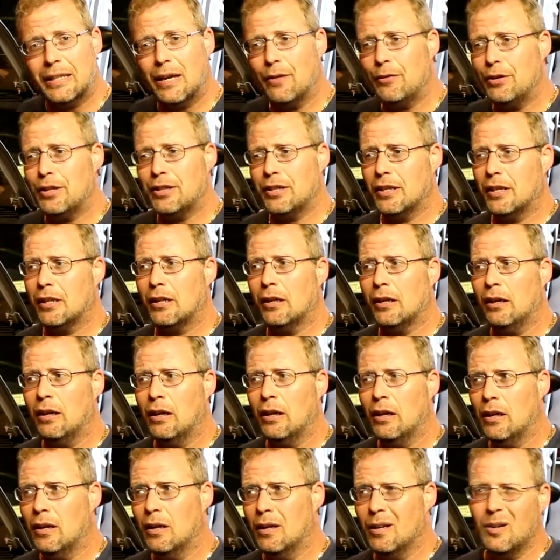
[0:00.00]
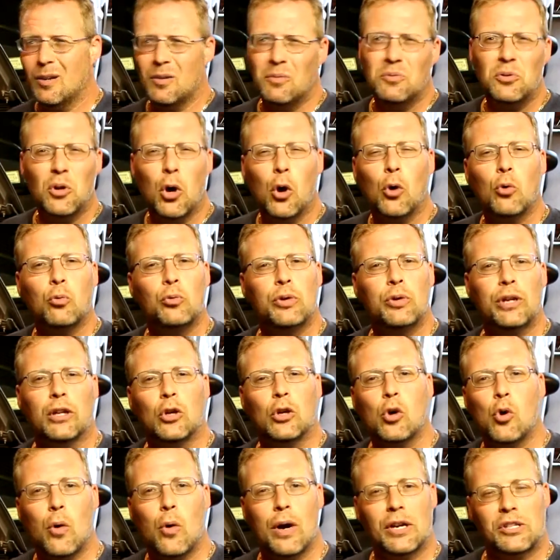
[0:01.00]
everything. no real
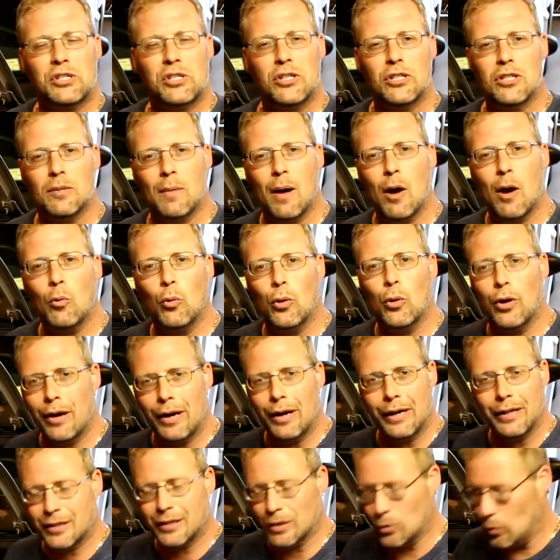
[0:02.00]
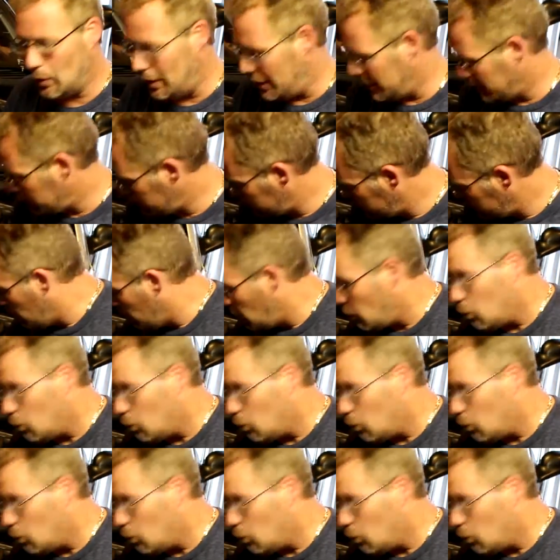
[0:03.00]
questions about where anything went.